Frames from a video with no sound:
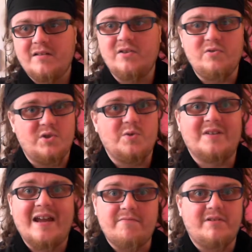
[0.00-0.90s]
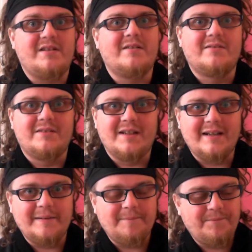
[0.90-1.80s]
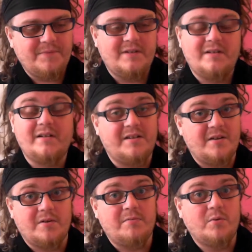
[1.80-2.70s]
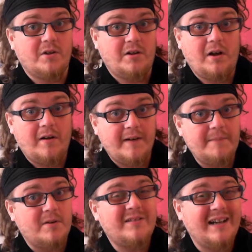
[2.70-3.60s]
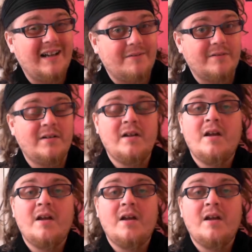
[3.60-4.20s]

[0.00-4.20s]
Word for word: new juice every single day unless I won the lottery, but I haven't.